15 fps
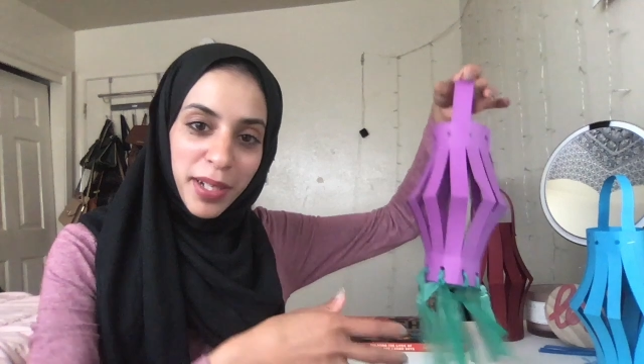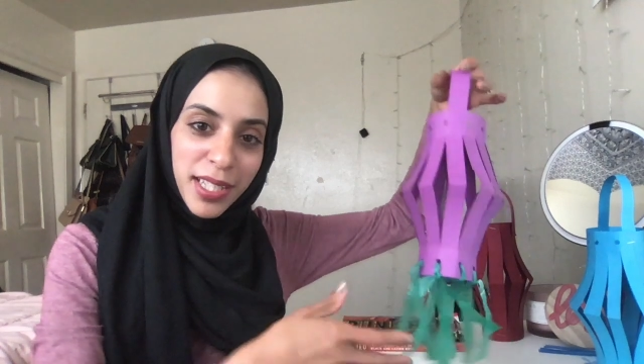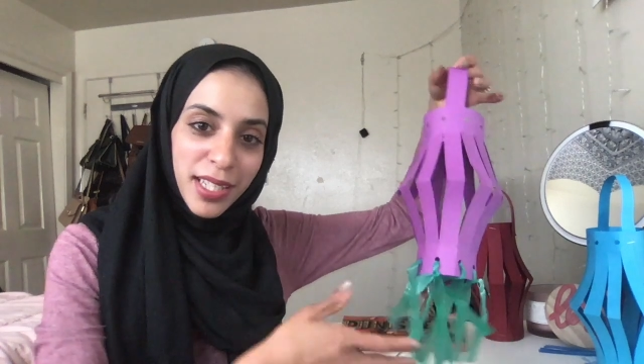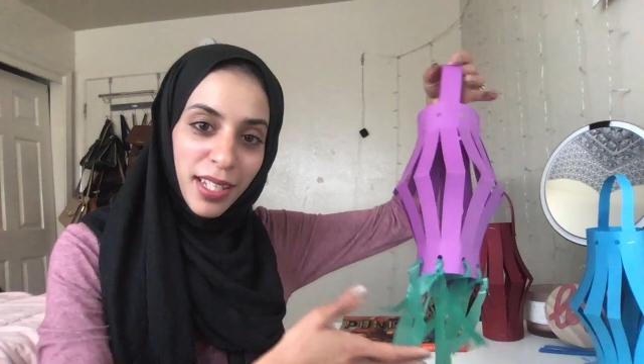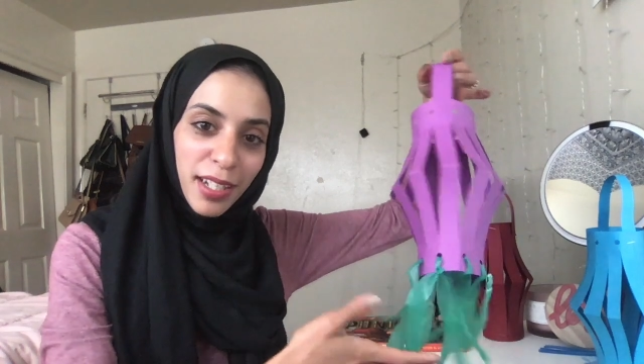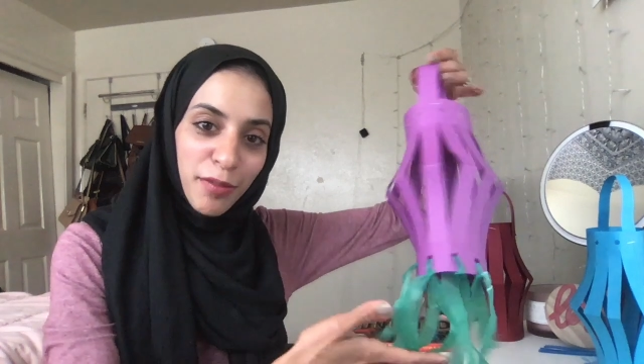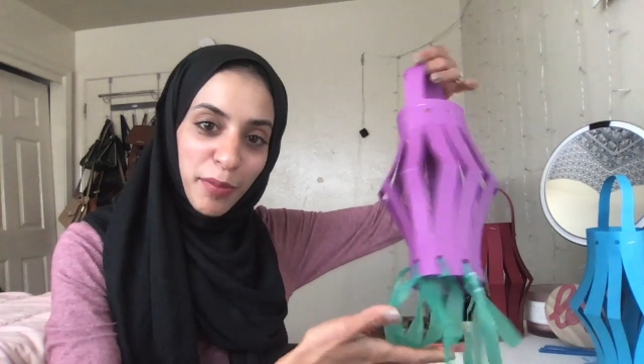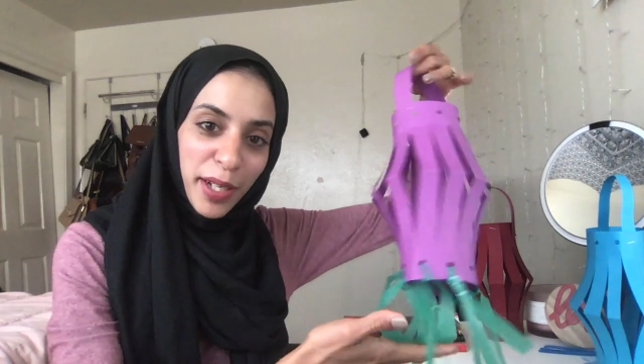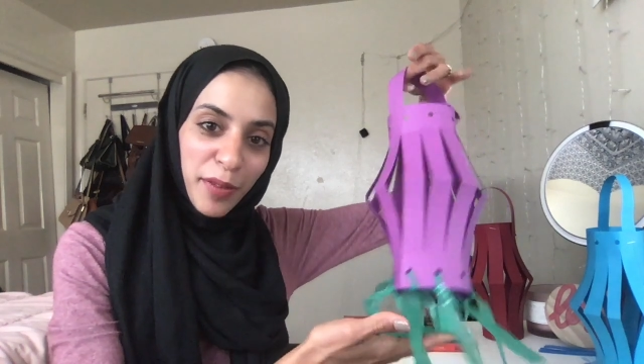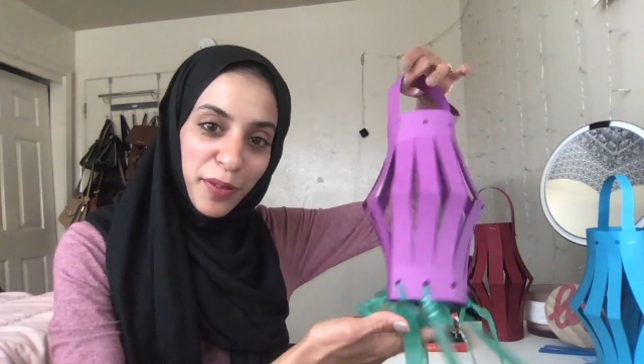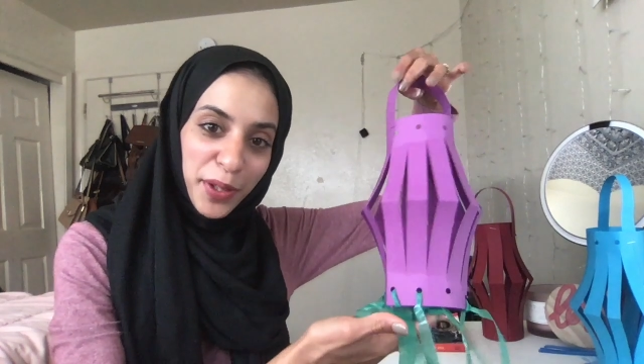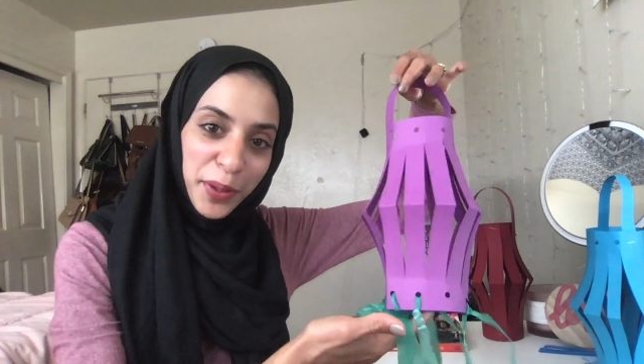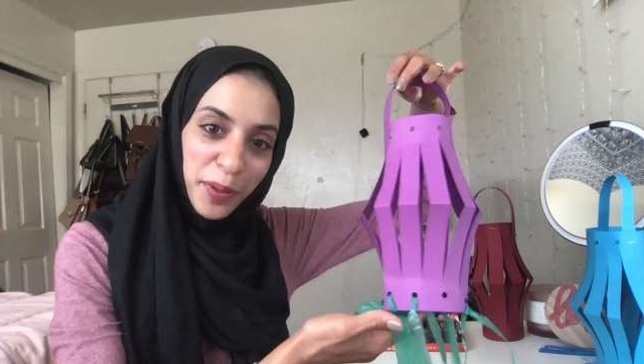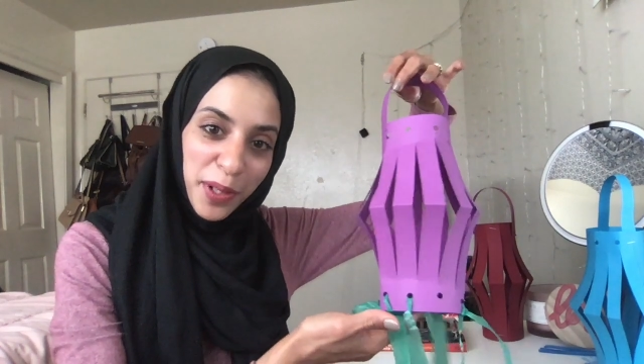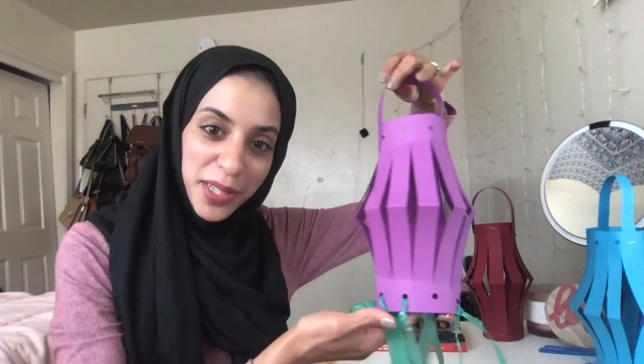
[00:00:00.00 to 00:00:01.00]
son have made for
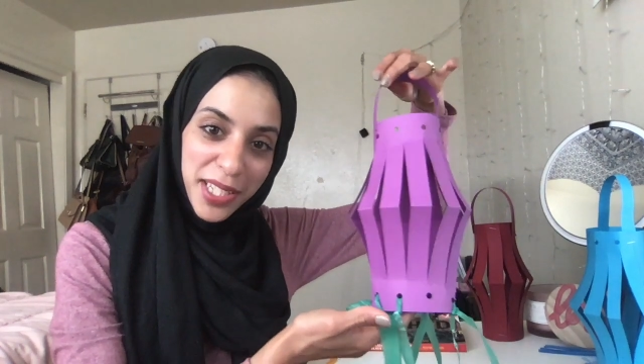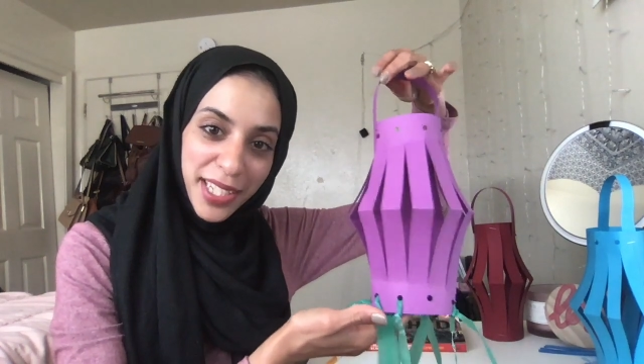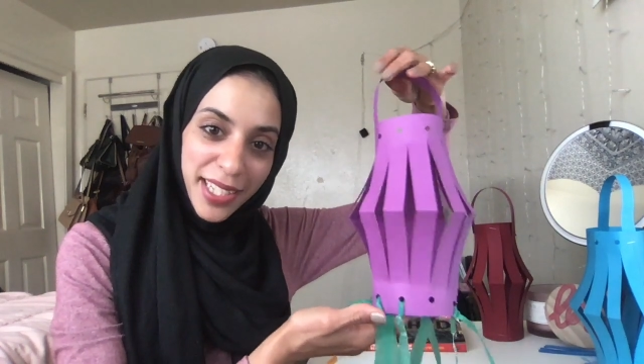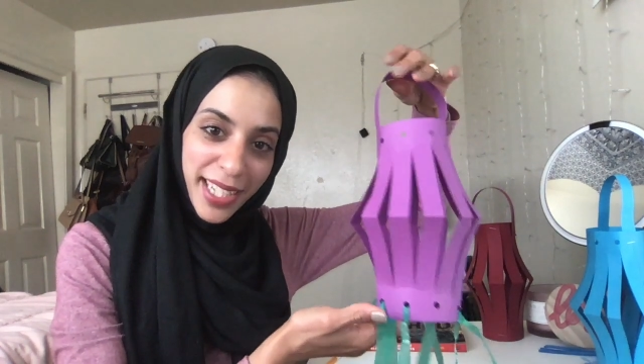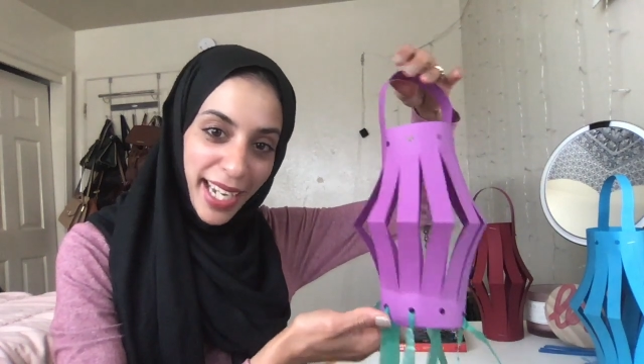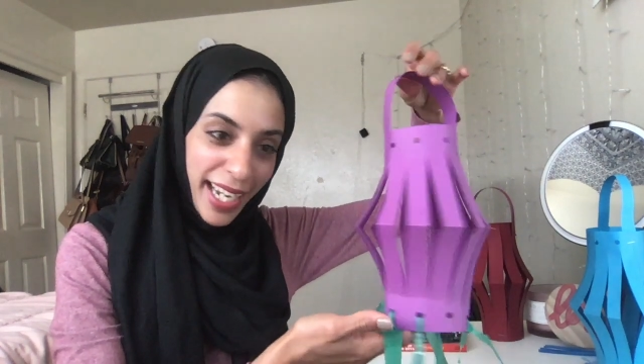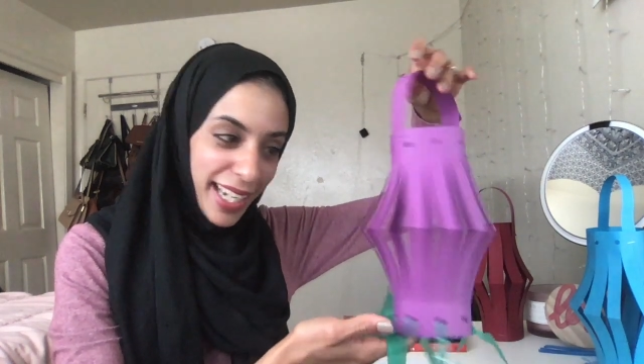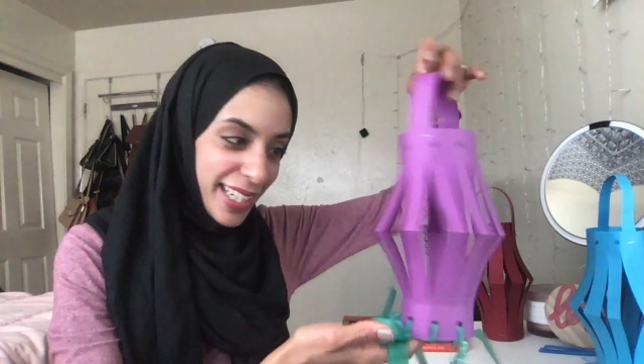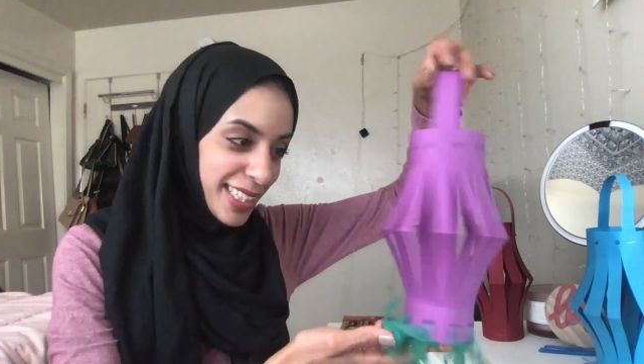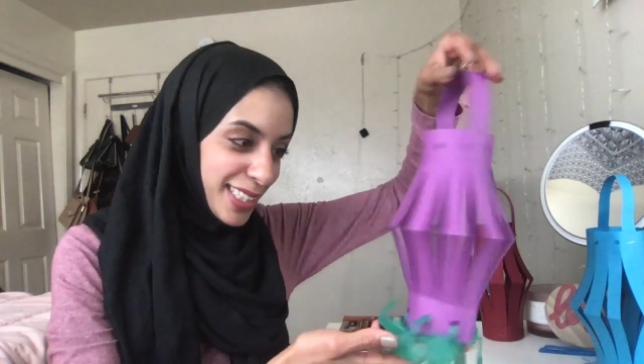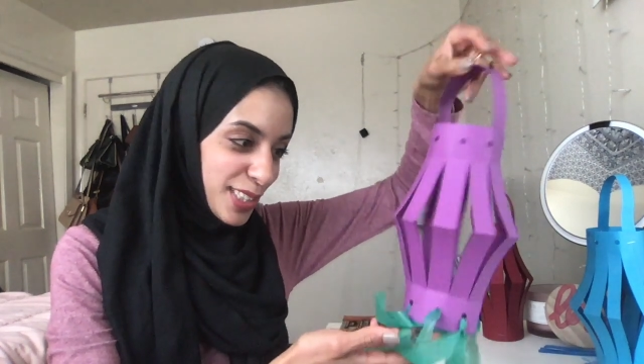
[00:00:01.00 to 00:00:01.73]
you all today.